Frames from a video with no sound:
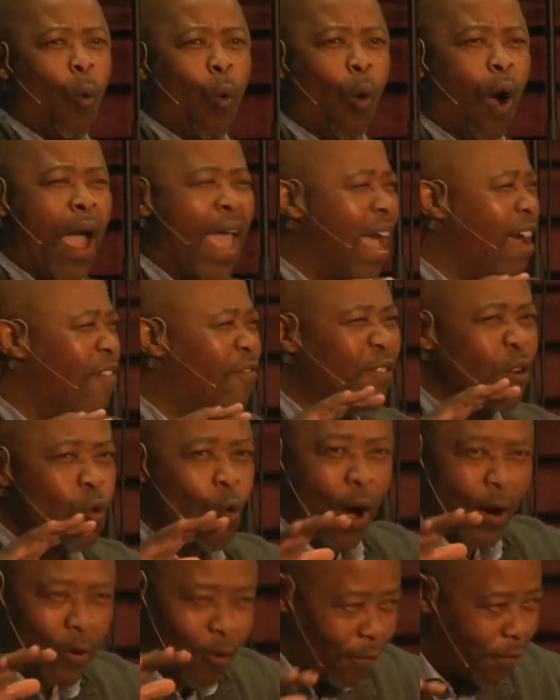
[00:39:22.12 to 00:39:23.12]
Every
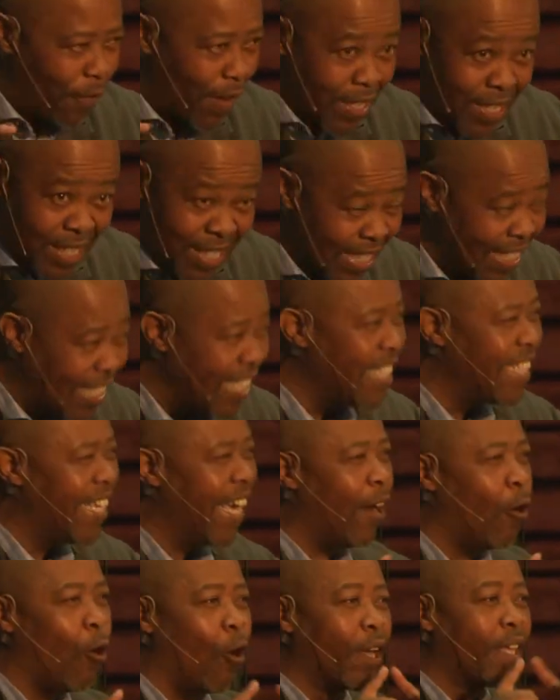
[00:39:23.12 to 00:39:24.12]
one of us sitting
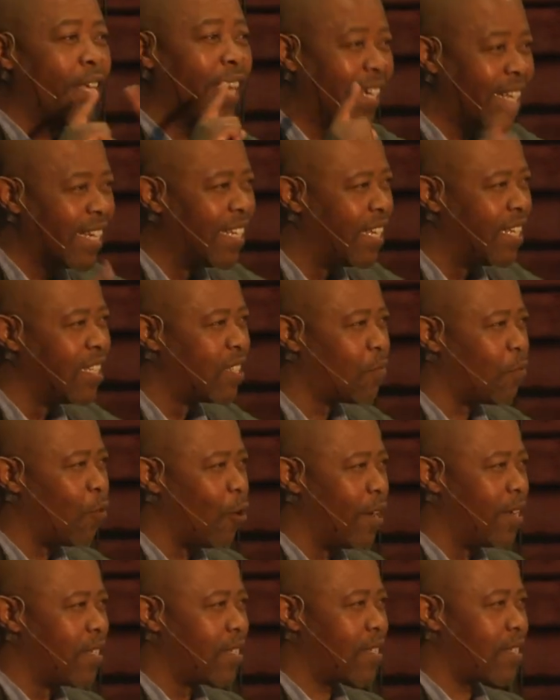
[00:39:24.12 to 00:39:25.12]
here or hearing this
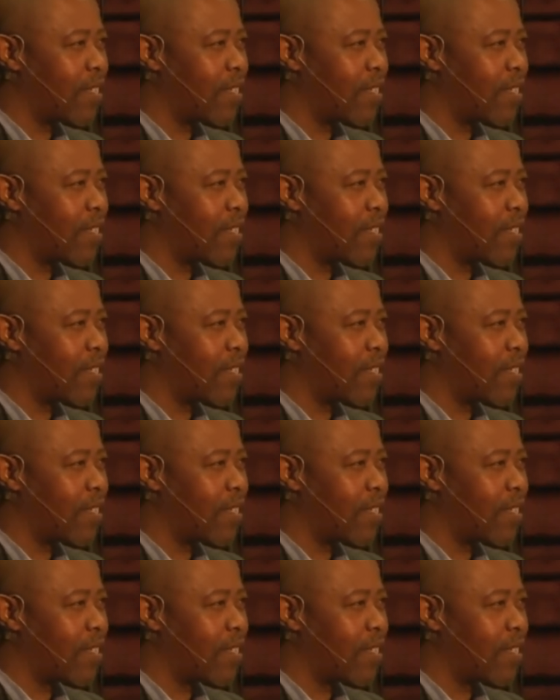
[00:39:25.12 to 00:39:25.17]
voice.